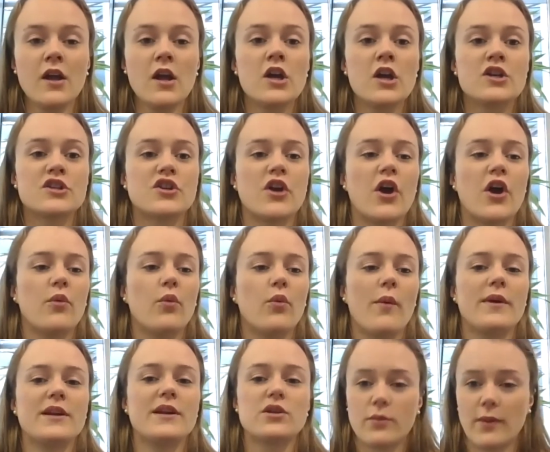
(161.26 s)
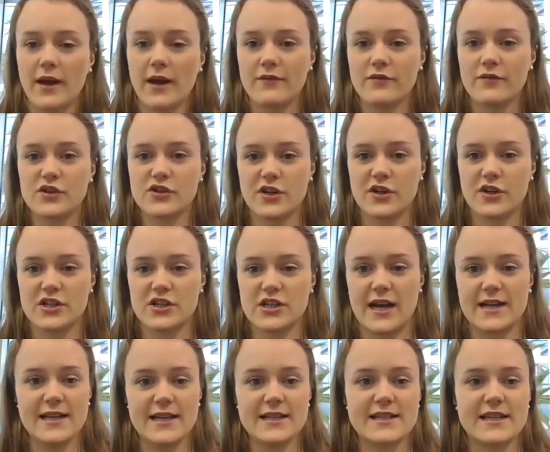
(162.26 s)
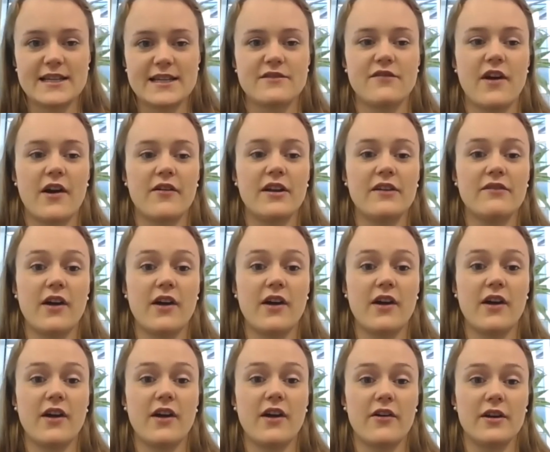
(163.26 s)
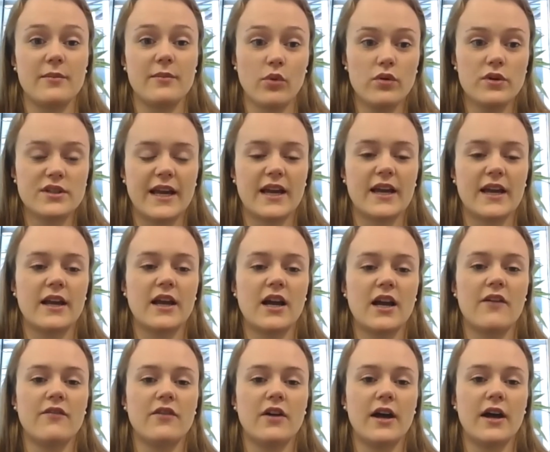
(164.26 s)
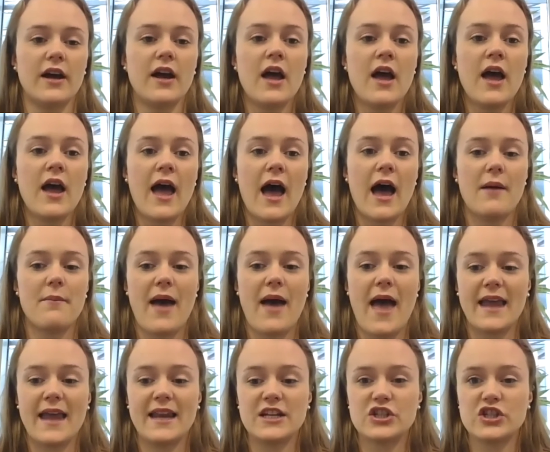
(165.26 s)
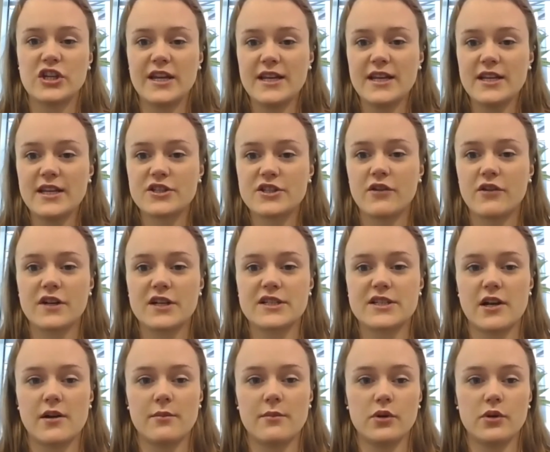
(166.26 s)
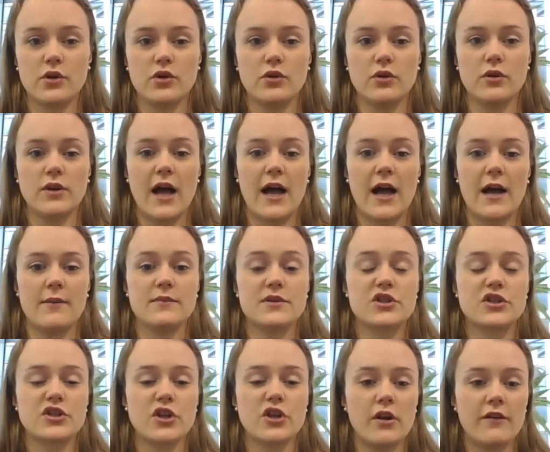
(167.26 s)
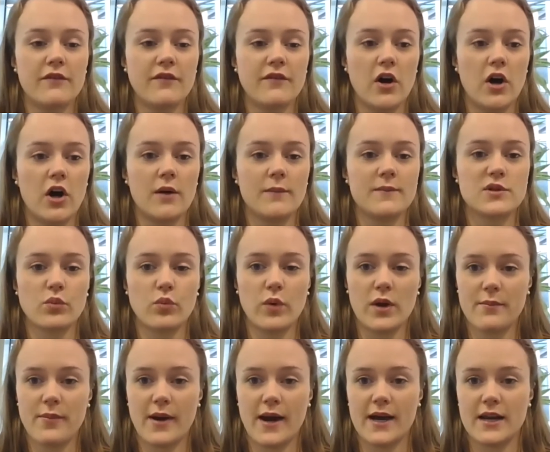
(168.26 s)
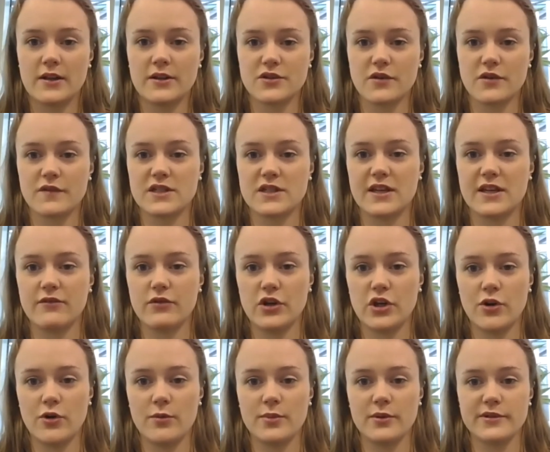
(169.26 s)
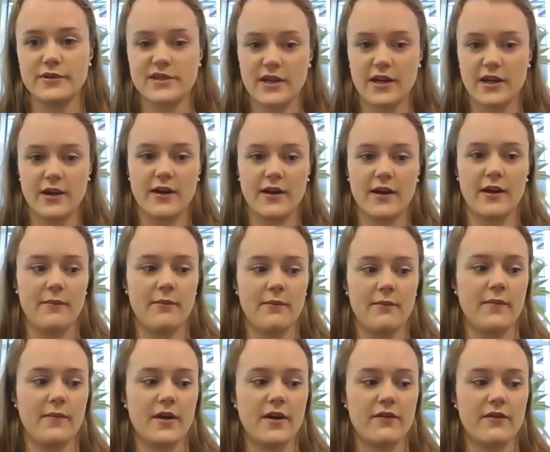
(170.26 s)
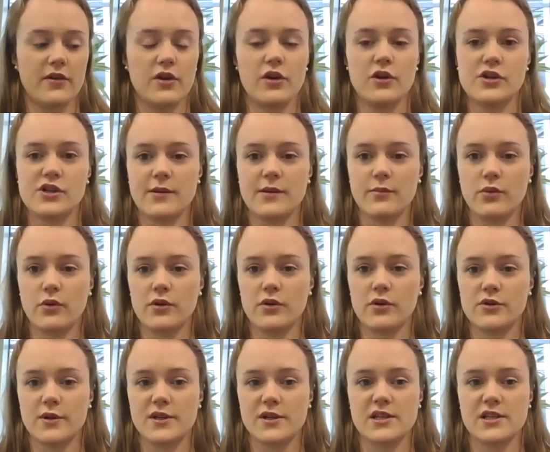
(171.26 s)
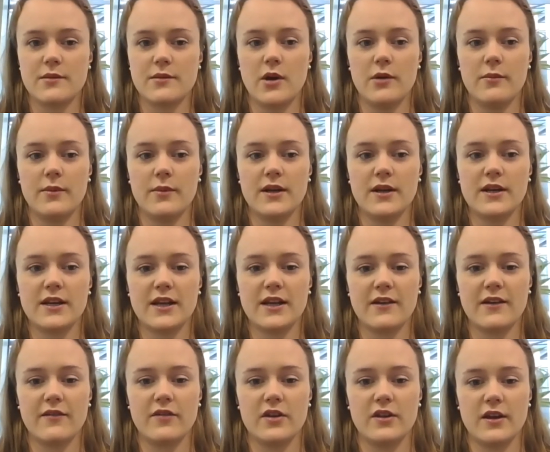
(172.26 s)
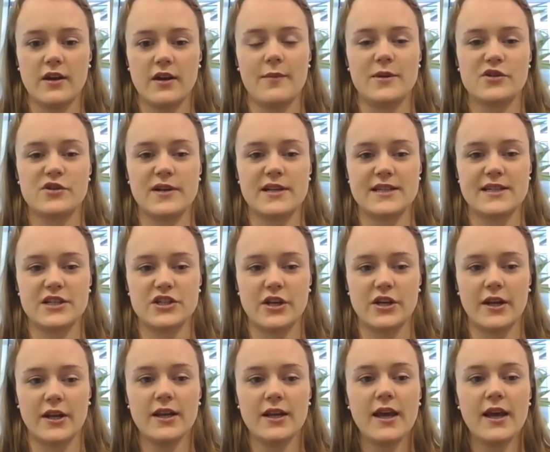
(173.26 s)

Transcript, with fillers: So, when we talk about infrastructure assets, it's very, very broad. It can cover um, energy. So, for example, um, solar farms, wind panels, obviously, renewables are um, hugely important to us at the moment given the climate transition.